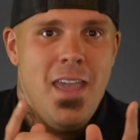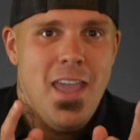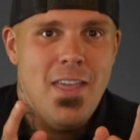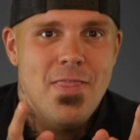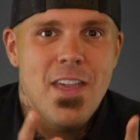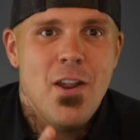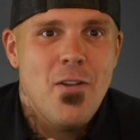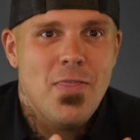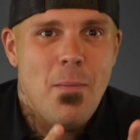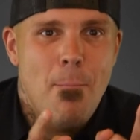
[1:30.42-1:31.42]
And there
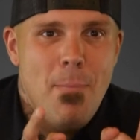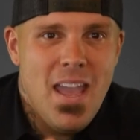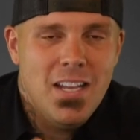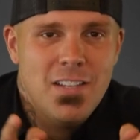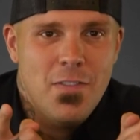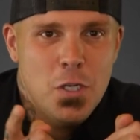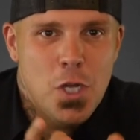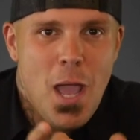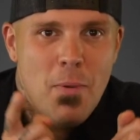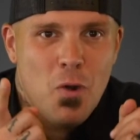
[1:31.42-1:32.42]
at the banks of the
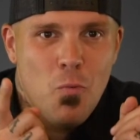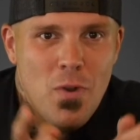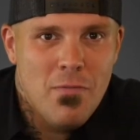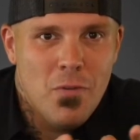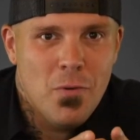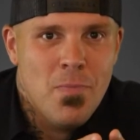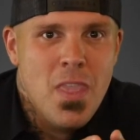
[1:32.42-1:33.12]
Jabbok River,